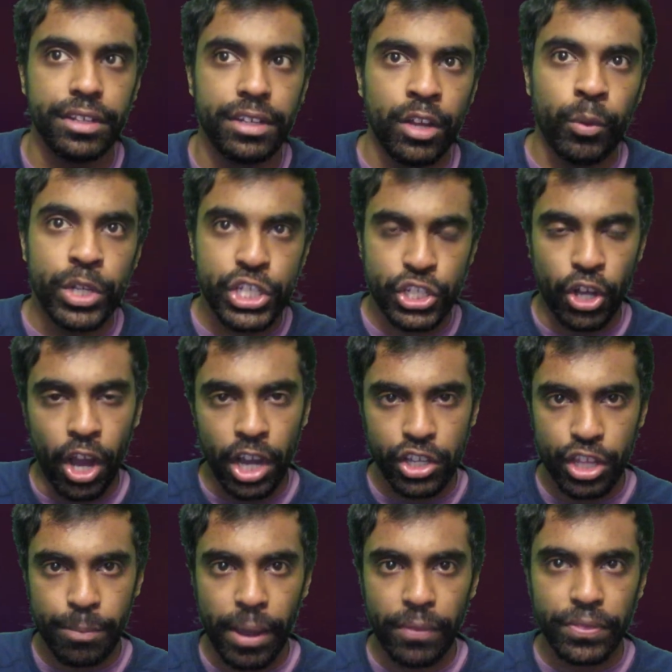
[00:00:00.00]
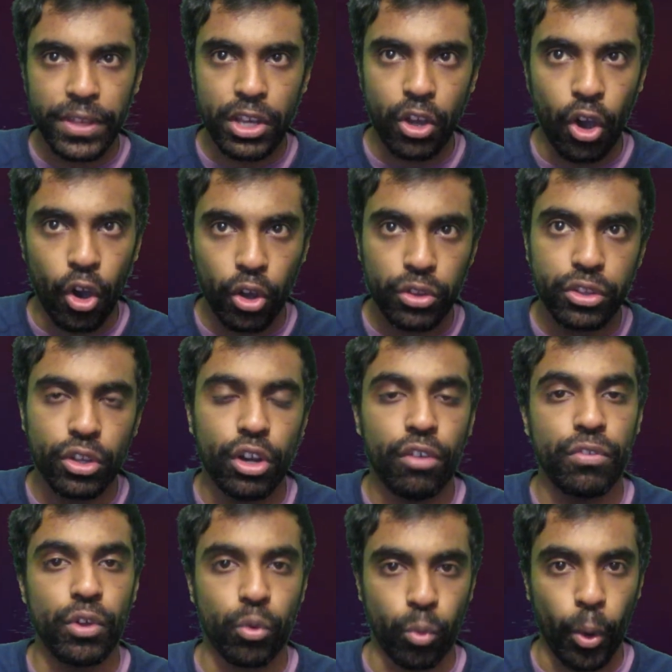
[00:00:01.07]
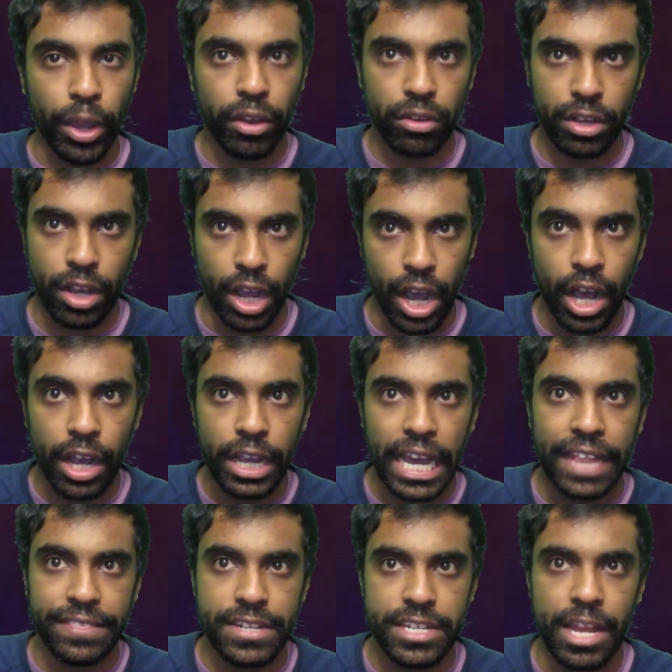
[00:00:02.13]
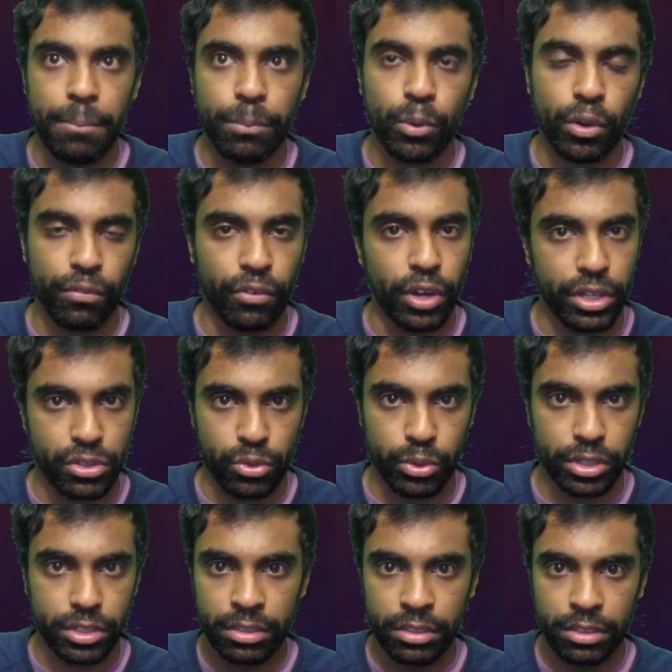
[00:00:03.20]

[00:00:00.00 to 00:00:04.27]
which talks about the cult of the royal Ka at the Temple of Luxor.